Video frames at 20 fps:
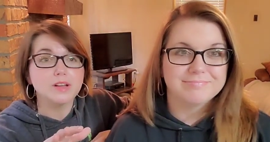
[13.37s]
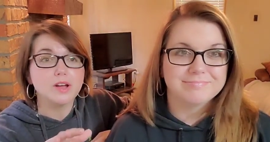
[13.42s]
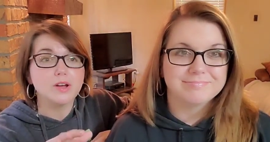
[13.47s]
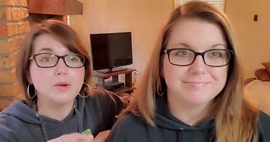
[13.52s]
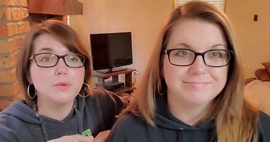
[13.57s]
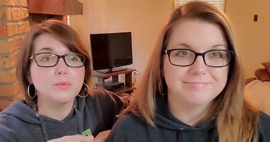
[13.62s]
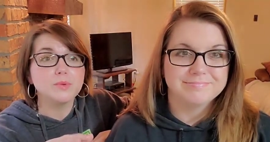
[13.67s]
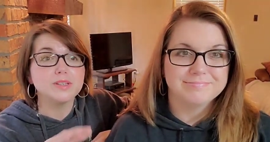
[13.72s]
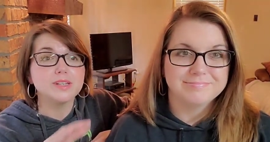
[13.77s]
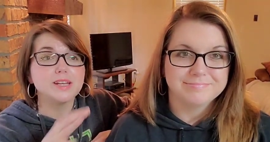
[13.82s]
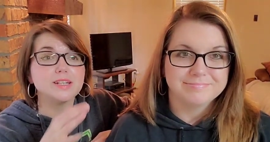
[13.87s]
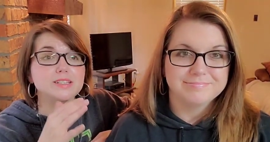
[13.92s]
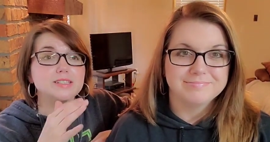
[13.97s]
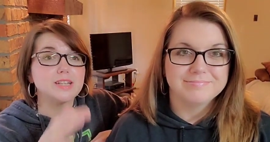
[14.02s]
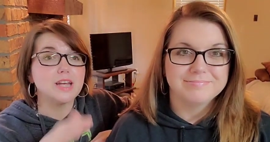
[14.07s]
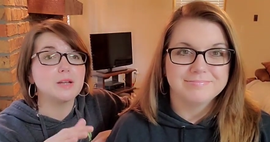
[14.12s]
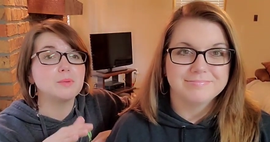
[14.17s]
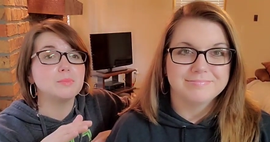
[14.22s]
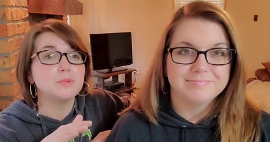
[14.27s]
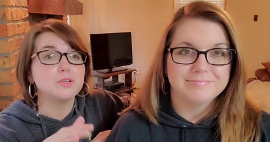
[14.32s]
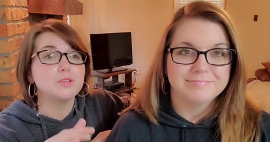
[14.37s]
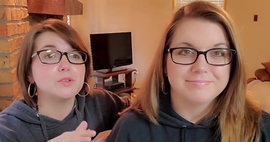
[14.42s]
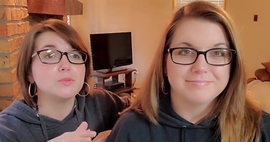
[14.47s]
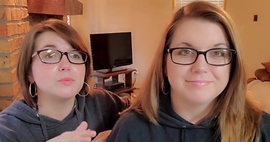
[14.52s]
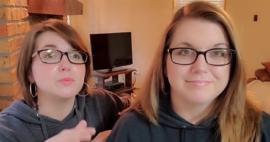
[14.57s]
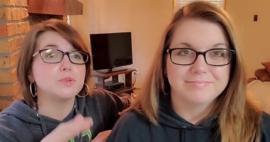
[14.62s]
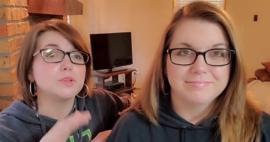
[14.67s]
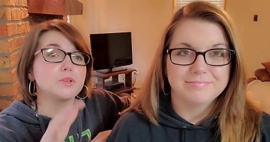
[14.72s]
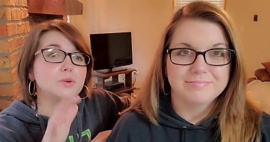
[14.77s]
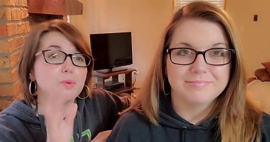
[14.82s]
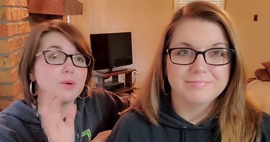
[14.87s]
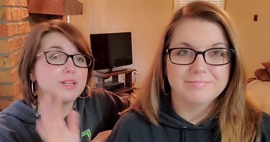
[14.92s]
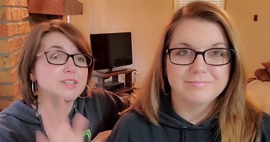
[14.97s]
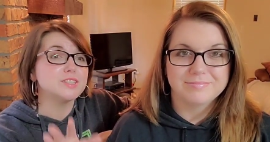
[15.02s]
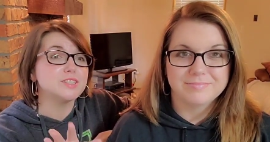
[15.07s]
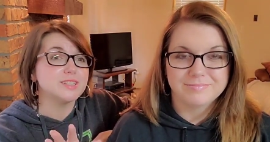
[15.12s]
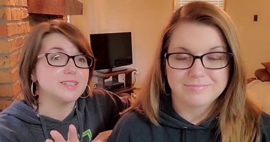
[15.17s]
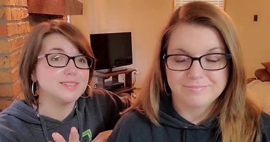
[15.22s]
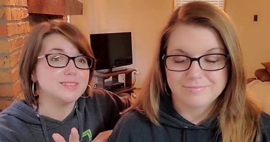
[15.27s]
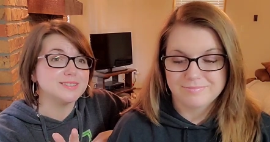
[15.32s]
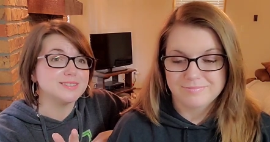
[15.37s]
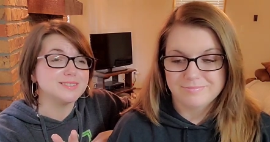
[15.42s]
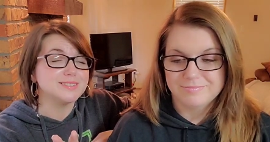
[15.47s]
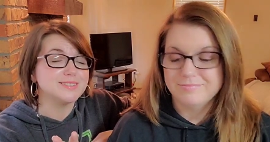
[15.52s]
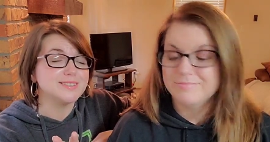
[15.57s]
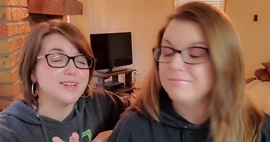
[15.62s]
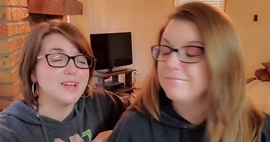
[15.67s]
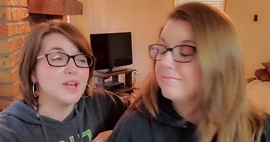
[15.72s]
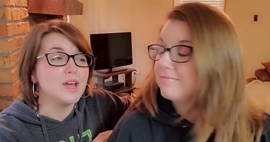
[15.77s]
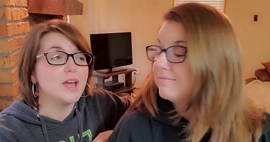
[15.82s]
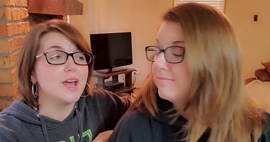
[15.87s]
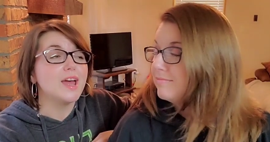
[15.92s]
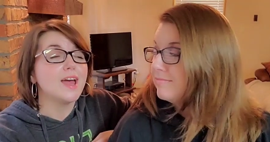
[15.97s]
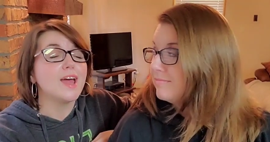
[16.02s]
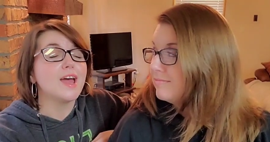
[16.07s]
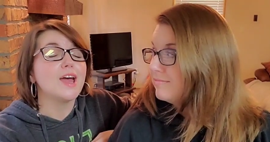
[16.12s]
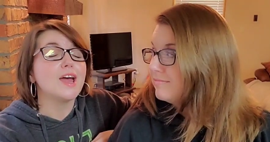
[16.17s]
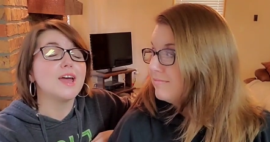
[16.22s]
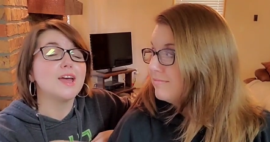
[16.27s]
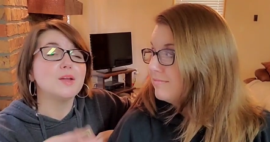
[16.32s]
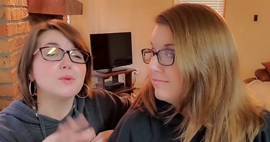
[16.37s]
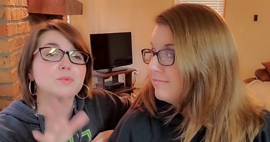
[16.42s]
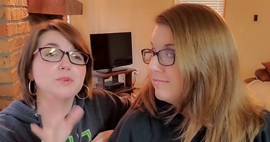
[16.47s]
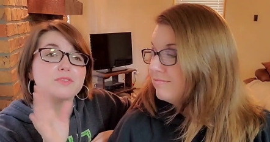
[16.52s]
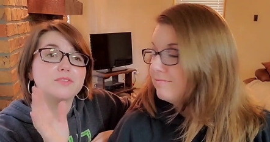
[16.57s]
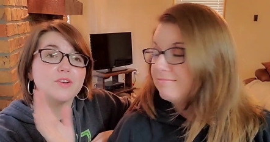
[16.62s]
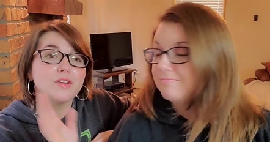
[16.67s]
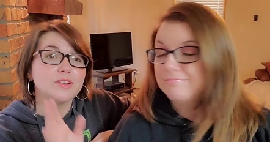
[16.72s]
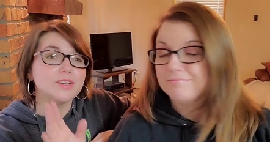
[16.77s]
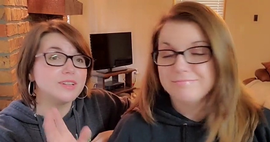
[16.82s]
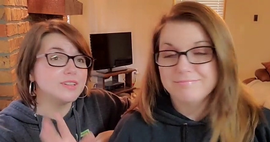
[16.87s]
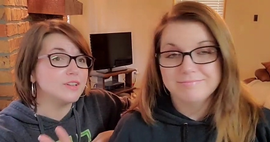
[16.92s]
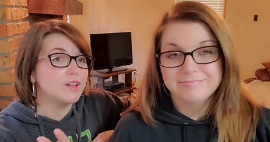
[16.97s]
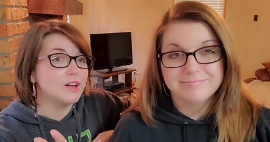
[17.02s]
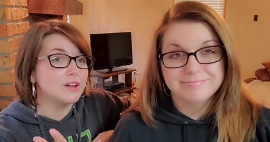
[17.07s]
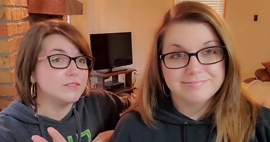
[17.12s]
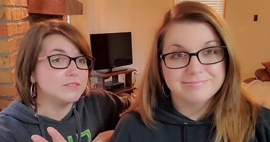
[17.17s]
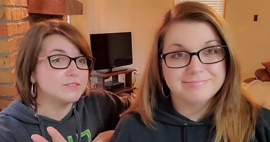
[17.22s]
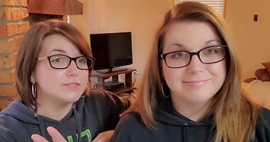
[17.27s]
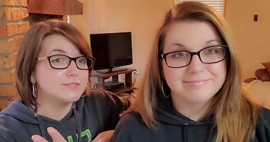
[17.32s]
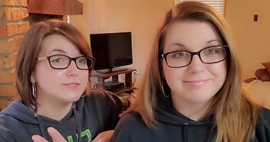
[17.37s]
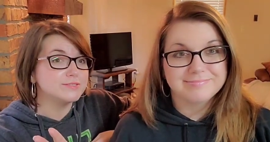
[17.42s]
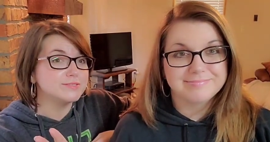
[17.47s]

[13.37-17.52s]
Speaker 1: ago when they debuted with Question, and we fell in love.